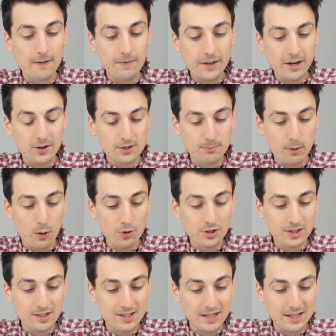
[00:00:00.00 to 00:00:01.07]
Here's
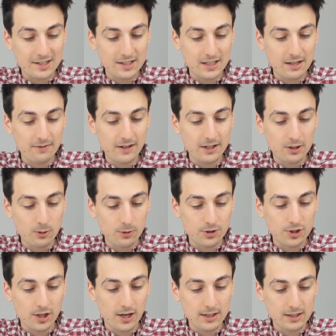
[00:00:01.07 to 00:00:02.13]
motion sensitivity to
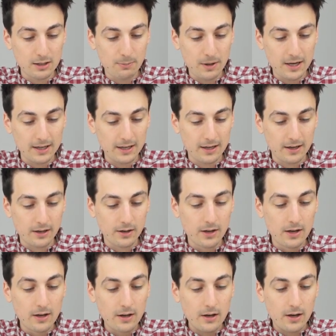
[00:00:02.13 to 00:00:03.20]
adjust depending on
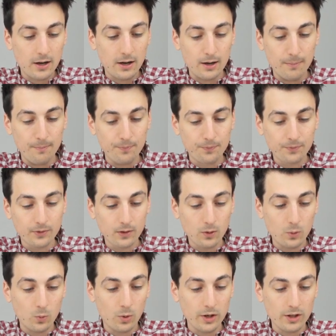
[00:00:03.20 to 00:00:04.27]
um,
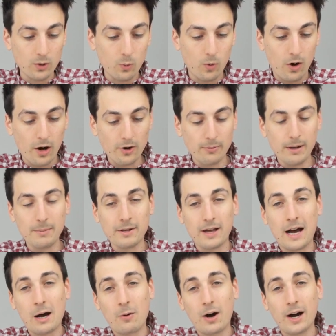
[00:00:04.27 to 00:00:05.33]
what you want or maybe
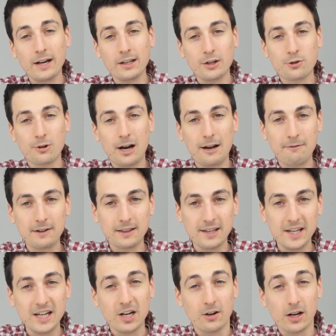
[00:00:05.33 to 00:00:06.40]
how highly trafficked
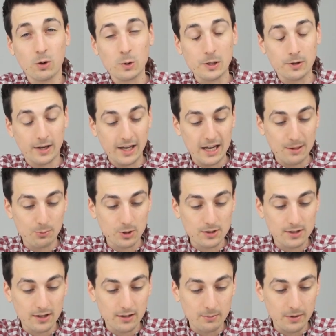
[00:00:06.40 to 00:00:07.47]
the area where your camera is
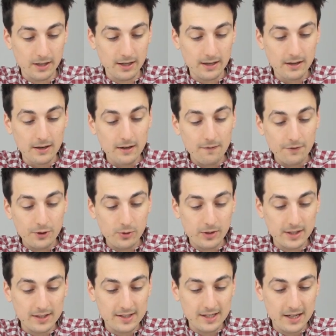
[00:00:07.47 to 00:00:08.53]
going to be. You can
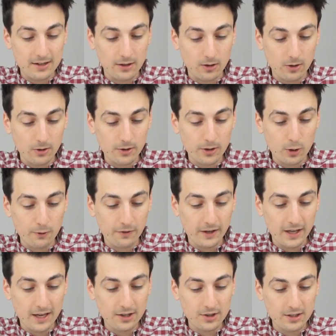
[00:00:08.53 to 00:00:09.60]
send alert
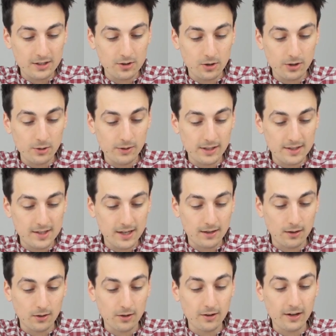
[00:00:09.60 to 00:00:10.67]
notifications or you can send
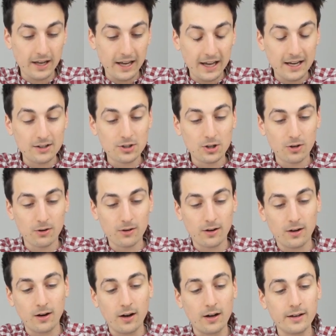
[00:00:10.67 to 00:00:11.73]
alert and turn
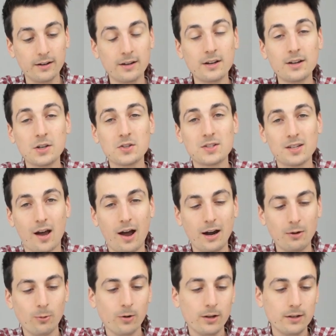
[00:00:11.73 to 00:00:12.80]
on
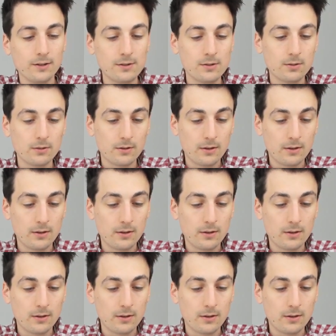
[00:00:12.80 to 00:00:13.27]
sirens.